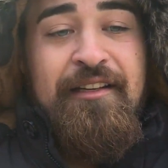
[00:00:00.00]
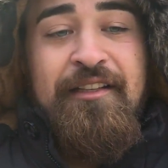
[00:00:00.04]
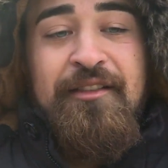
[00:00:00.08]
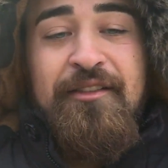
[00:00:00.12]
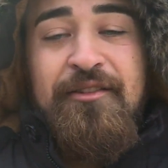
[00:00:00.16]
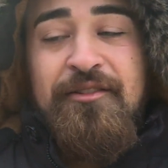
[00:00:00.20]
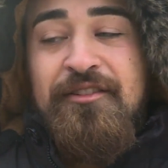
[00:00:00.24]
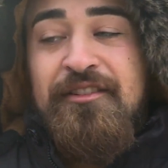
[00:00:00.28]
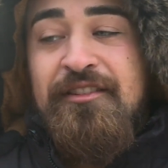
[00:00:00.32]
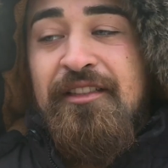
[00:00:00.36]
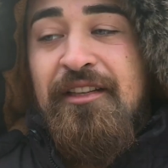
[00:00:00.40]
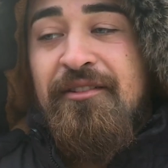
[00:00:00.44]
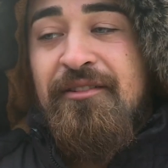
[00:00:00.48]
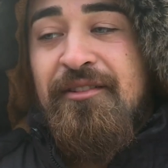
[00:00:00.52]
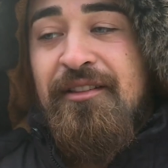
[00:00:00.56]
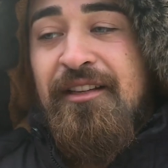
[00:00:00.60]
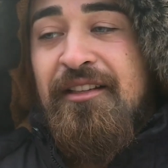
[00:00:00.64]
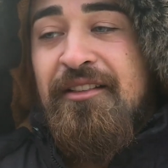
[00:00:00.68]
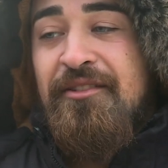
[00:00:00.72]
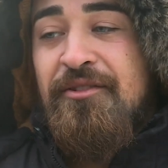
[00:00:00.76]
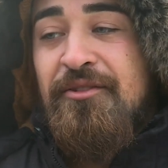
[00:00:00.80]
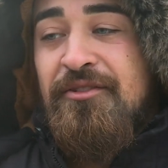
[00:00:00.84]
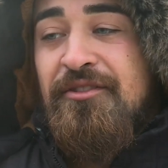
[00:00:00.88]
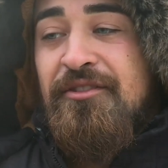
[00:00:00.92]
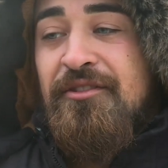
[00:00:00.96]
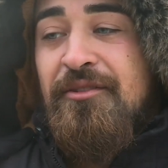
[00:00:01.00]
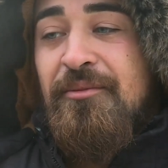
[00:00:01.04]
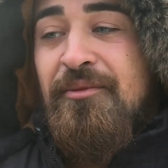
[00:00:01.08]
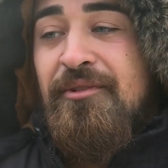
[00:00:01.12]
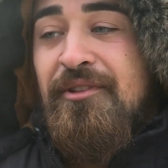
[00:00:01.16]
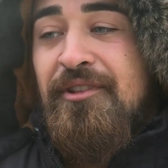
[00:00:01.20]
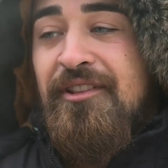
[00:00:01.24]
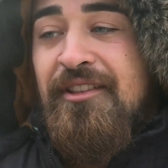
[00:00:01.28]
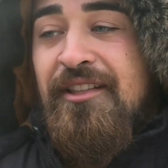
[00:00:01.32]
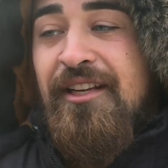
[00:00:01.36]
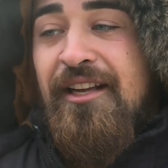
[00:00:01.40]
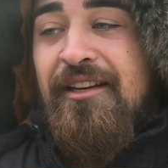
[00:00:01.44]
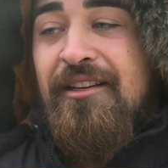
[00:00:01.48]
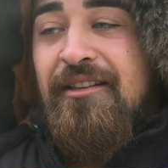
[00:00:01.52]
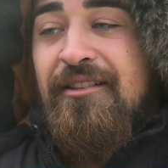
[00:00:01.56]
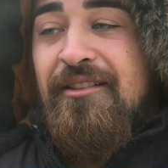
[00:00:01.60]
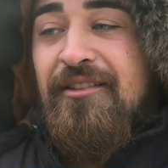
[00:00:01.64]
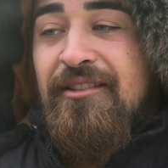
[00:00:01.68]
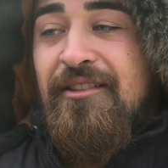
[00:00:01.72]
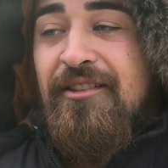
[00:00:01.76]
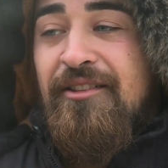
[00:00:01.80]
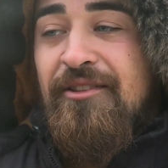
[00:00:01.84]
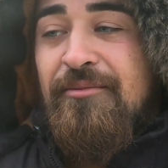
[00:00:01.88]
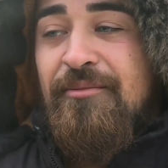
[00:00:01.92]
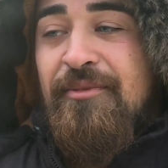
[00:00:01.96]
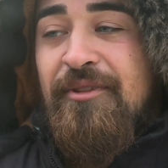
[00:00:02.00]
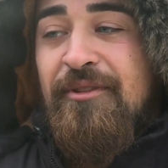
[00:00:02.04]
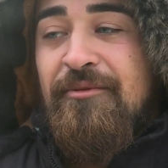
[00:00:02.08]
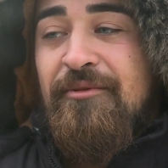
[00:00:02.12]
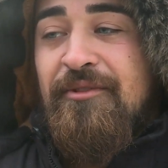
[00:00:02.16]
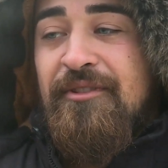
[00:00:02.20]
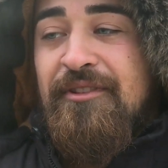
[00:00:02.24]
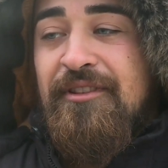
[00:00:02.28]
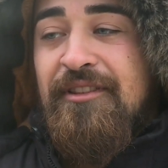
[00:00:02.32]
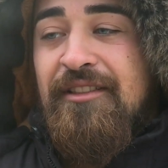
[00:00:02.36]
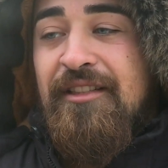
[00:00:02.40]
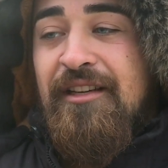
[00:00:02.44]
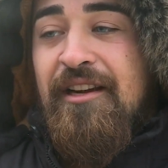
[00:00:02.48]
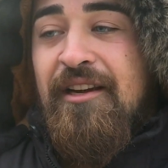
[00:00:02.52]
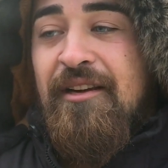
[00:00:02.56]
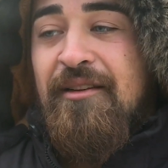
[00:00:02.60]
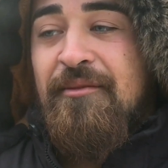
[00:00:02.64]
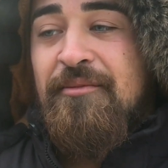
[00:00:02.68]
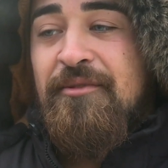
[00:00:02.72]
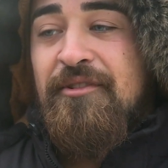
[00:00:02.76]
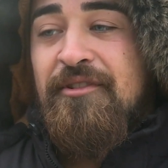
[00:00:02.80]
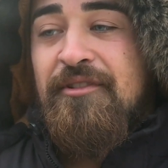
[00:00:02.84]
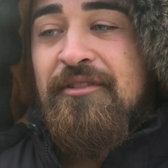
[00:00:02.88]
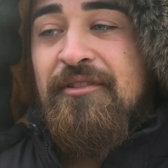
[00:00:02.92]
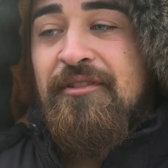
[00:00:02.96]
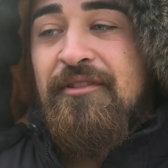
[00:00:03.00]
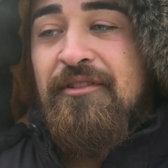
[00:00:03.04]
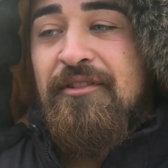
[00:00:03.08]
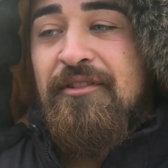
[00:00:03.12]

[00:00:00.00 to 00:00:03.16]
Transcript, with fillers: he sounded like he was communicating a little bit with the cops.